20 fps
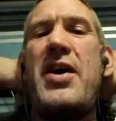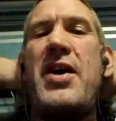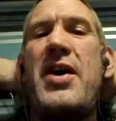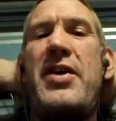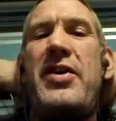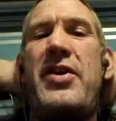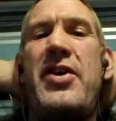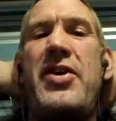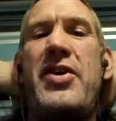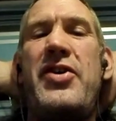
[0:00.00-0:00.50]
And
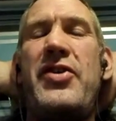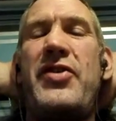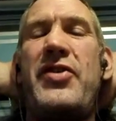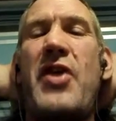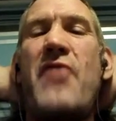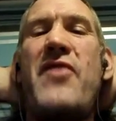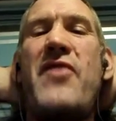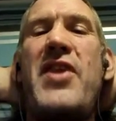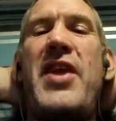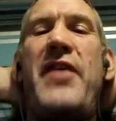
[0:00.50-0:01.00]
you don't
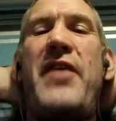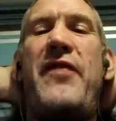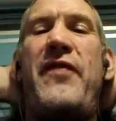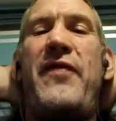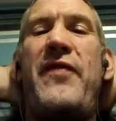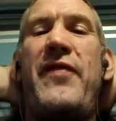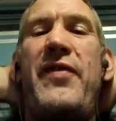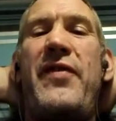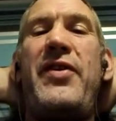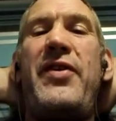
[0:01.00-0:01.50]

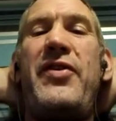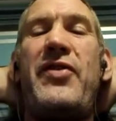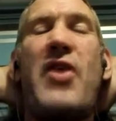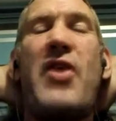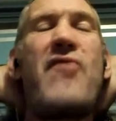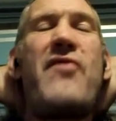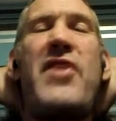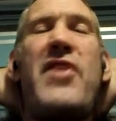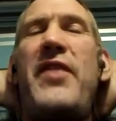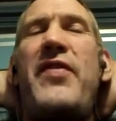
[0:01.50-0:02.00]
really
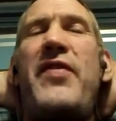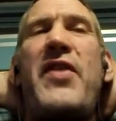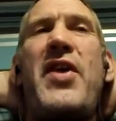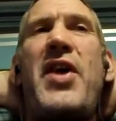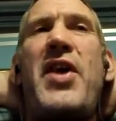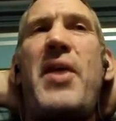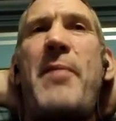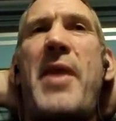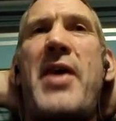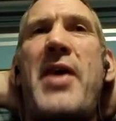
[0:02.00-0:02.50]
think
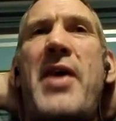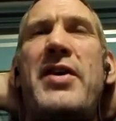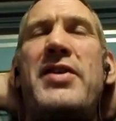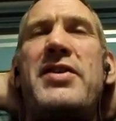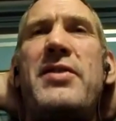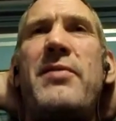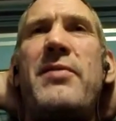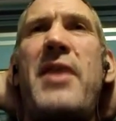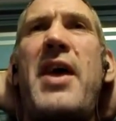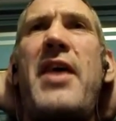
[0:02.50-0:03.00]
about it until
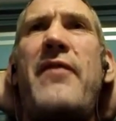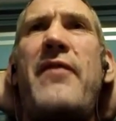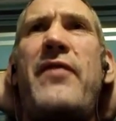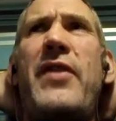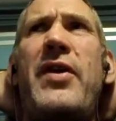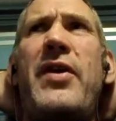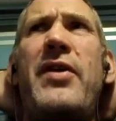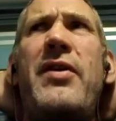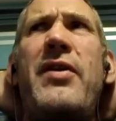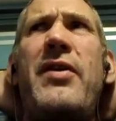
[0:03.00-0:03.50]
later. Think,
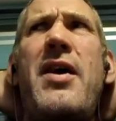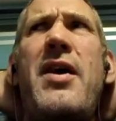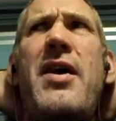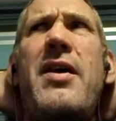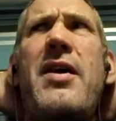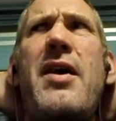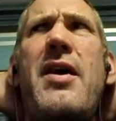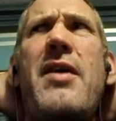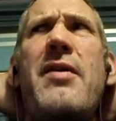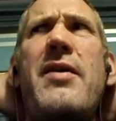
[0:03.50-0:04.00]

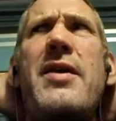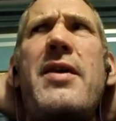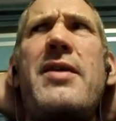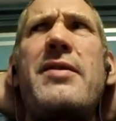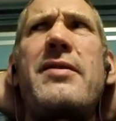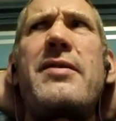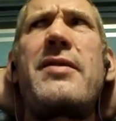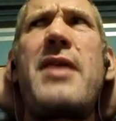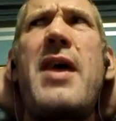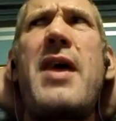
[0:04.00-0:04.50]
that
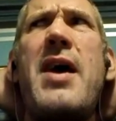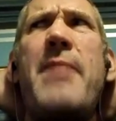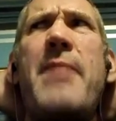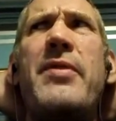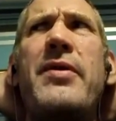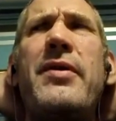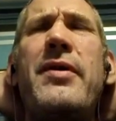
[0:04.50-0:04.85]
happened.